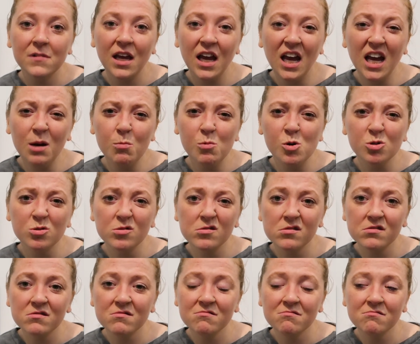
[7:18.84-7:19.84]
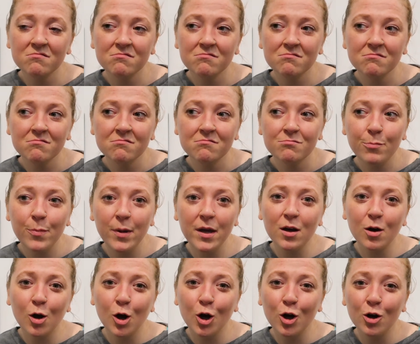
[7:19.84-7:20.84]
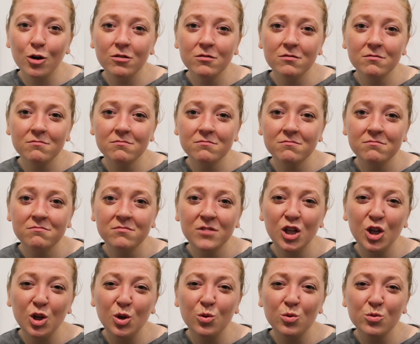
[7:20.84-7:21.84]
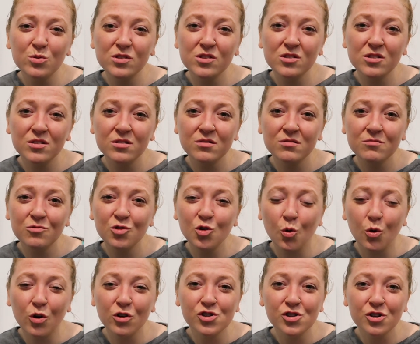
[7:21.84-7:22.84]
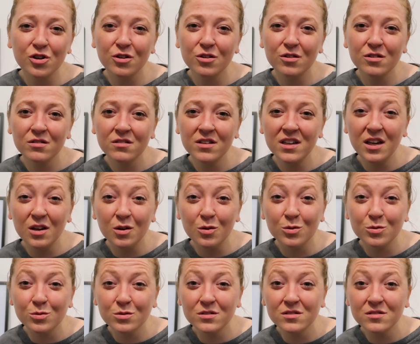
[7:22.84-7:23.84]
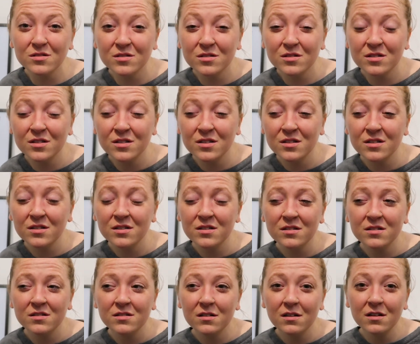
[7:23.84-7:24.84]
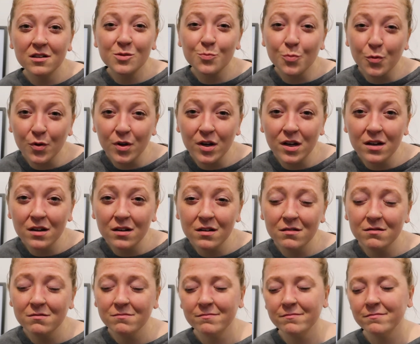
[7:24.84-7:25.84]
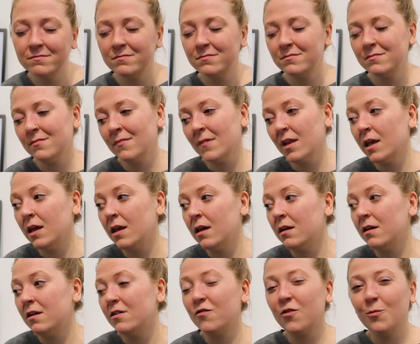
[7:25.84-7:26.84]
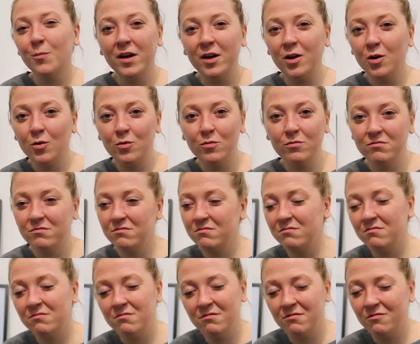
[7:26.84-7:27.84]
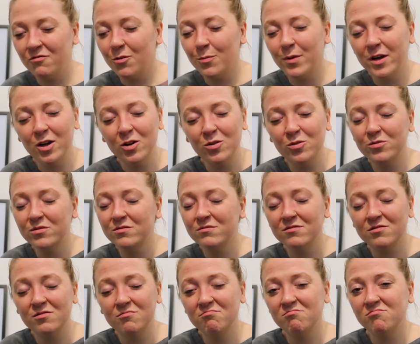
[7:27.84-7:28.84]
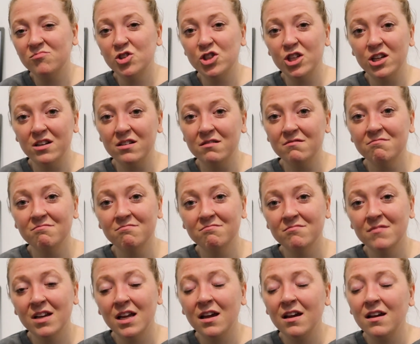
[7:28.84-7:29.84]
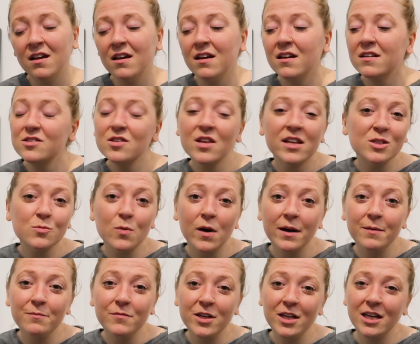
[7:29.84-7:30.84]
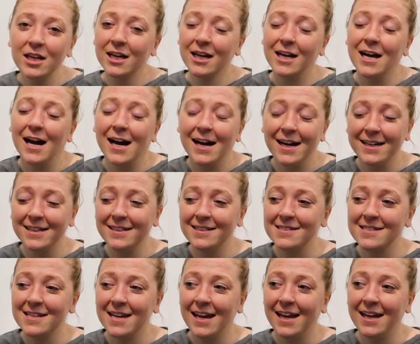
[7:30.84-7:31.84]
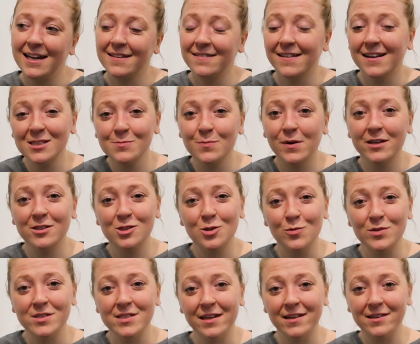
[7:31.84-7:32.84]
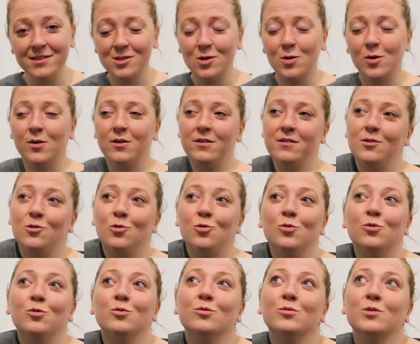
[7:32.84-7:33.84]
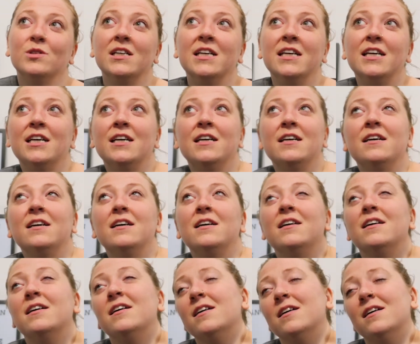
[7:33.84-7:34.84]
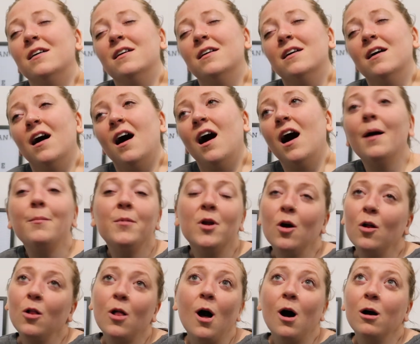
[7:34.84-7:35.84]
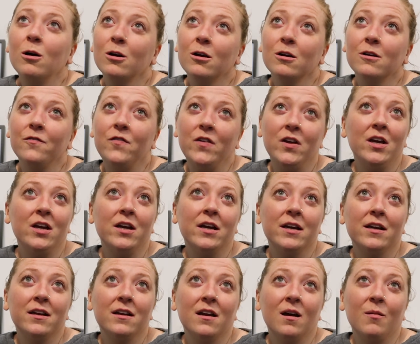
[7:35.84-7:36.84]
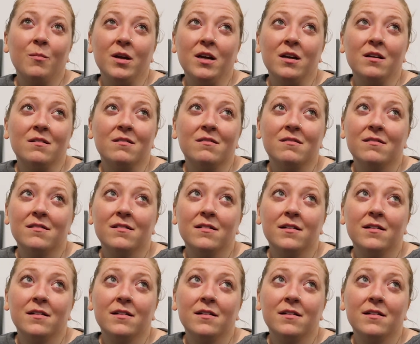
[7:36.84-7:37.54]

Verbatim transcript: animals being hurt, used, tortured, killed, exploited for my own for my own shit. So that's why I'm vegan, guys, and that's my two cents on the whole I'm no longer vegan. I mean,